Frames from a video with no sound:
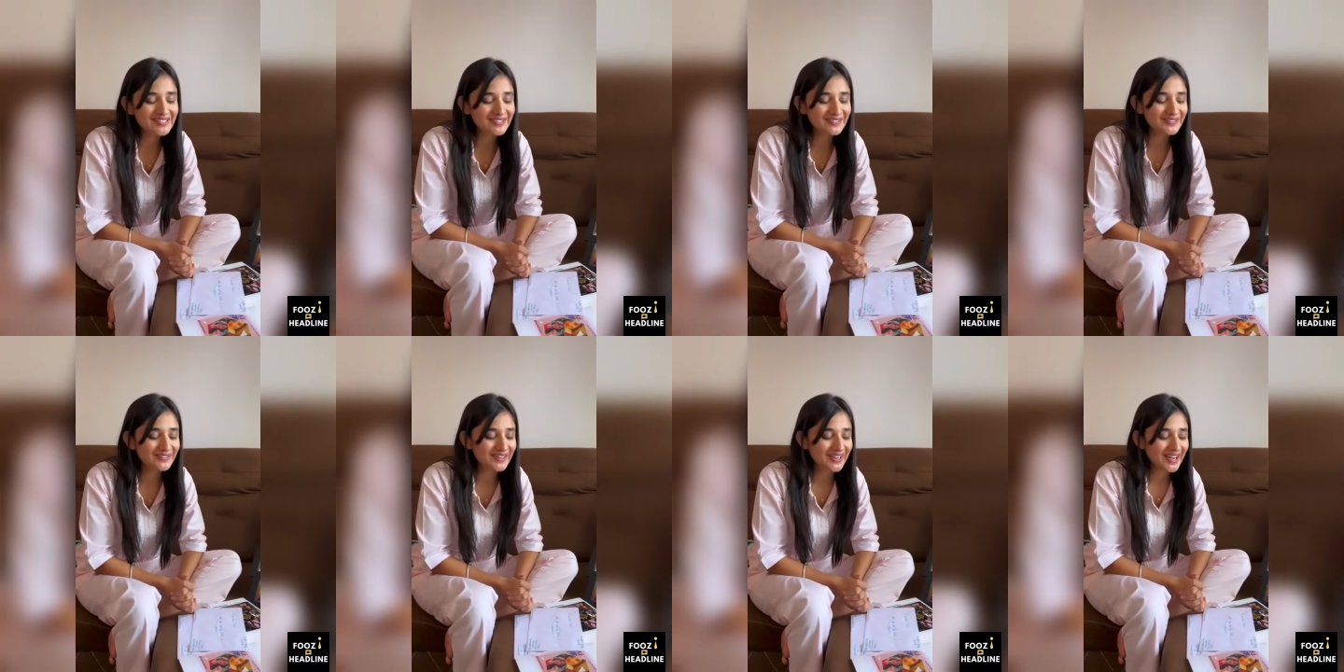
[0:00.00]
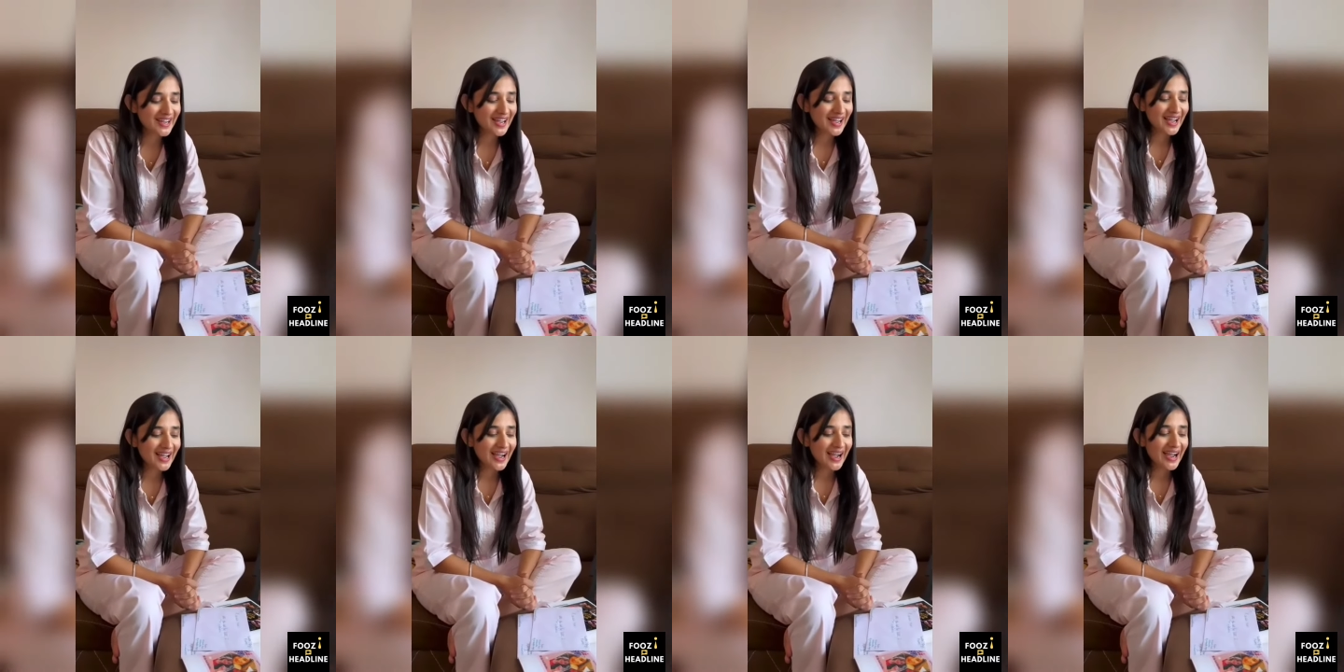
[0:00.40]
So
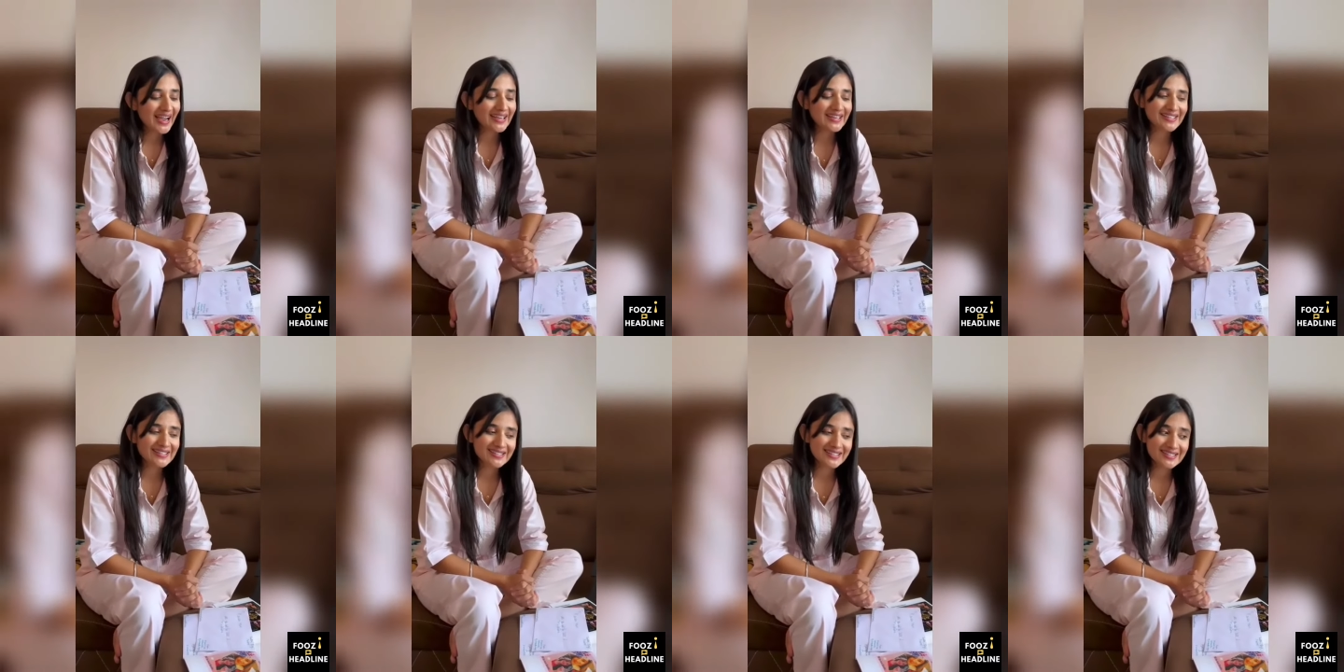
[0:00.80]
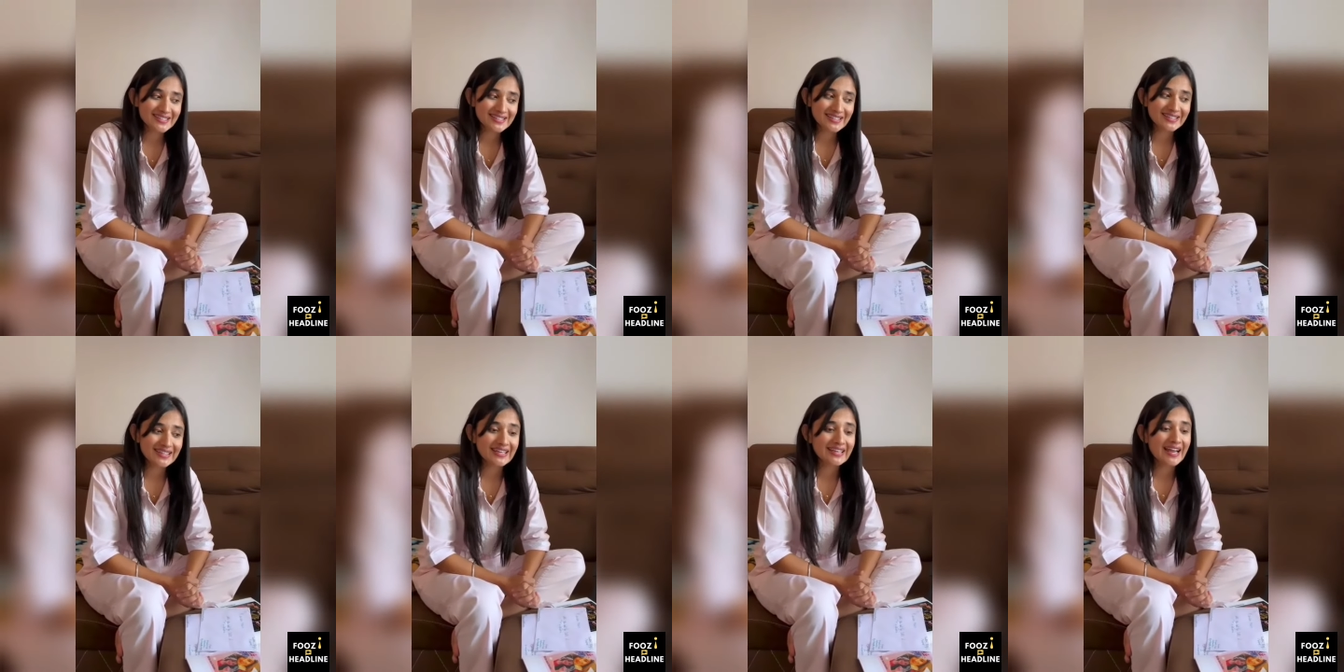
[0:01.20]
I can
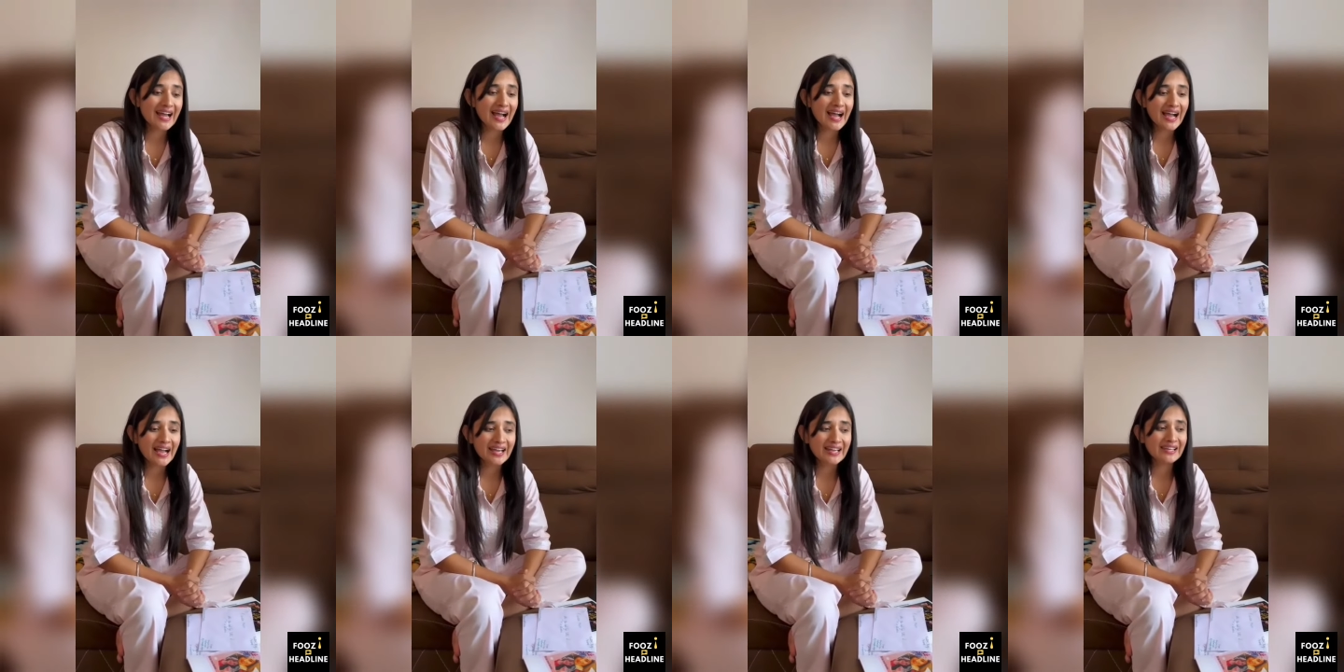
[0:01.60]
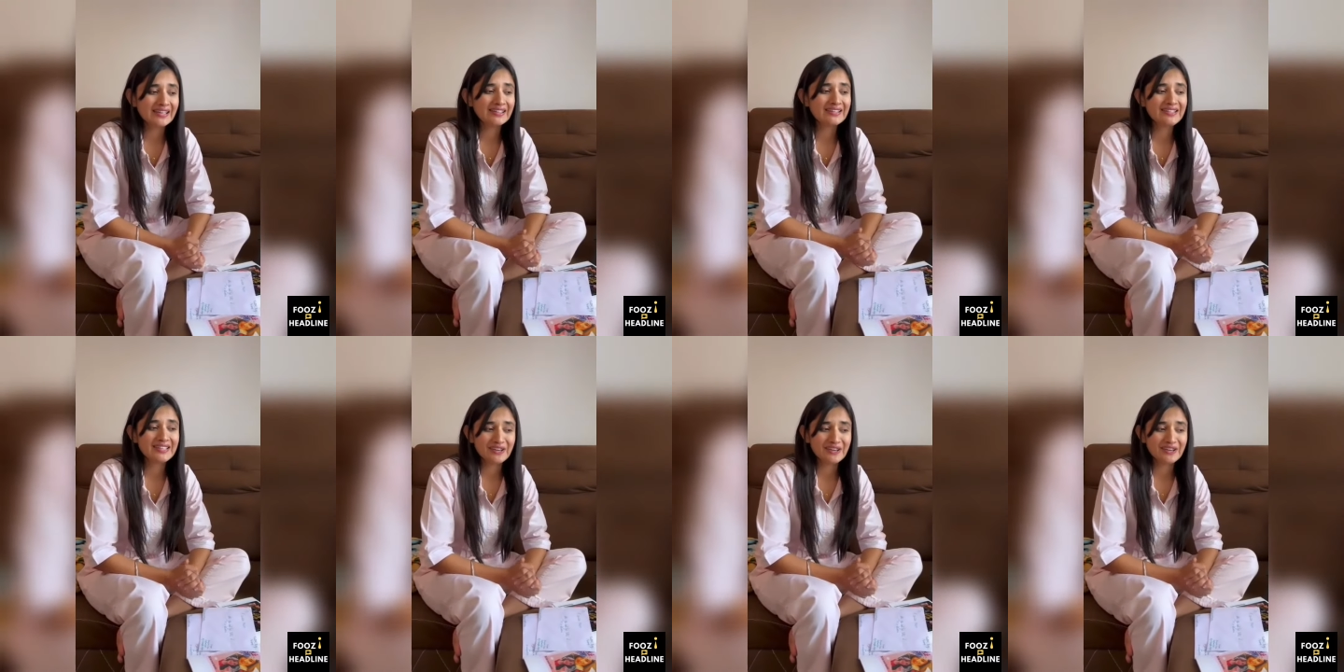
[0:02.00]
just say that I'll